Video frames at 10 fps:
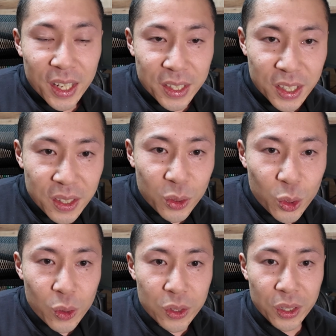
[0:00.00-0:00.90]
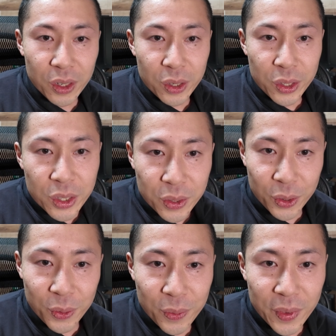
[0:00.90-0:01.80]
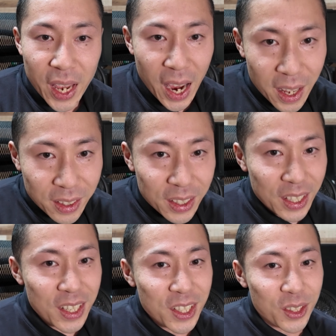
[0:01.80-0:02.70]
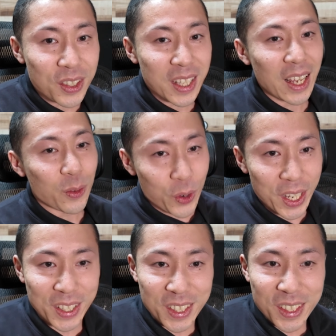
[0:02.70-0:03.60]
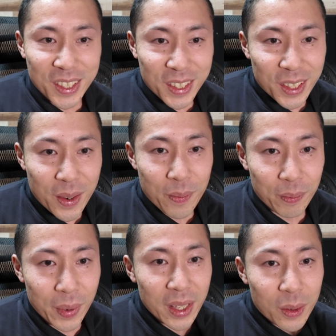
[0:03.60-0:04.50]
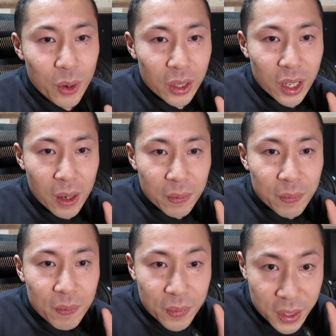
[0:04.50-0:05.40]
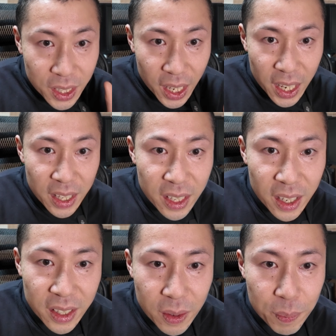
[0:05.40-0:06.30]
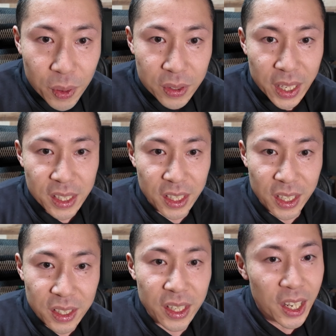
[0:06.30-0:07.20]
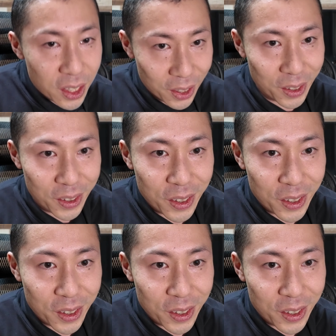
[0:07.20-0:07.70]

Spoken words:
These tools are useful and easy to start with, but a lot of the internal process is hidden.